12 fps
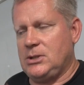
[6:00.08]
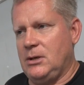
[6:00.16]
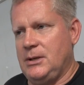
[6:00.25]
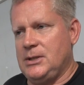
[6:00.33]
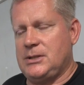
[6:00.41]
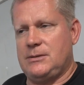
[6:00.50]
year
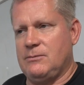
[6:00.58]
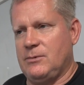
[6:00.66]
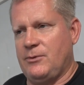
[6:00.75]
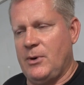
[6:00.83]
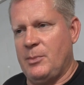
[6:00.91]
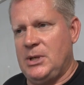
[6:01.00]
and his
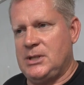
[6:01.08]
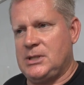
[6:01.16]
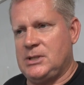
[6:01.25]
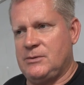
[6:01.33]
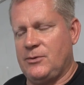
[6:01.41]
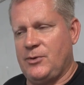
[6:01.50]

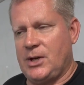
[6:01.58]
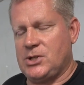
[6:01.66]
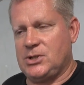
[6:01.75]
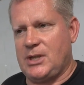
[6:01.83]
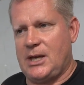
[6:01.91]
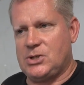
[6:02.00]
reminiscences and
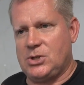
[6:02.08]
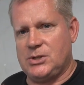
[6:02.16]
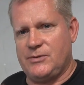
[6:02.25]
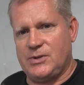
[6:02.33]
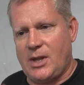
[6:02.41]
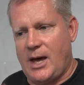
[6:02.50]
reflections, last
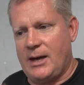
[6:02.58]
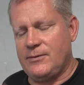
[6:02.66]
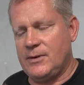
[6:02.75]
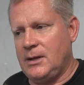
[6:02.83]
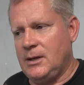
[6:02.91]
years of his life,